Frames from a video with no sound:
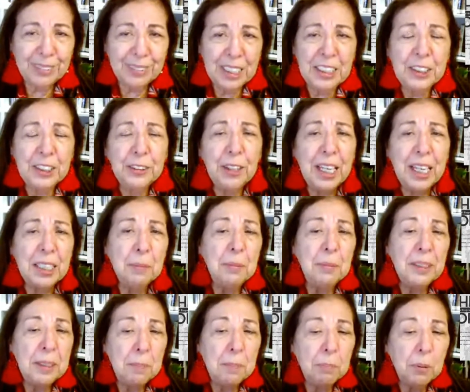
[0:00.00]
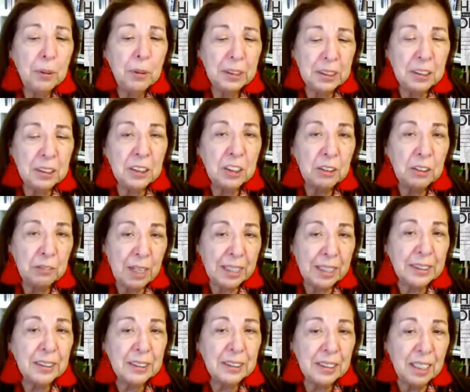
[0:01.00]
incredibly important to
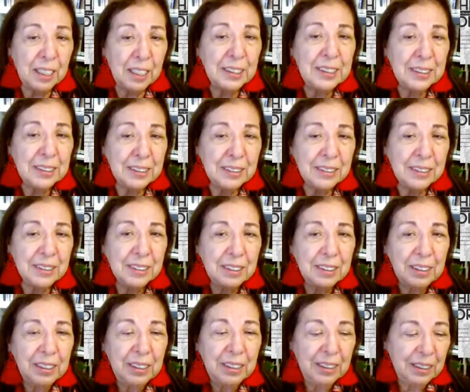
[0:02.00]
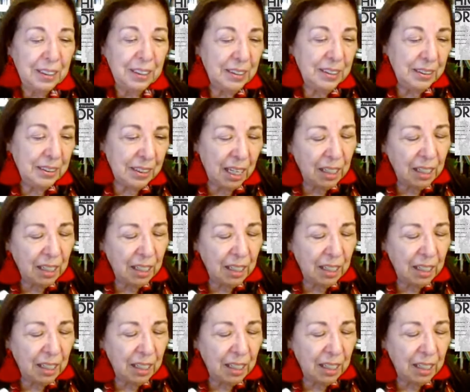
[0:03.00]
recognize. And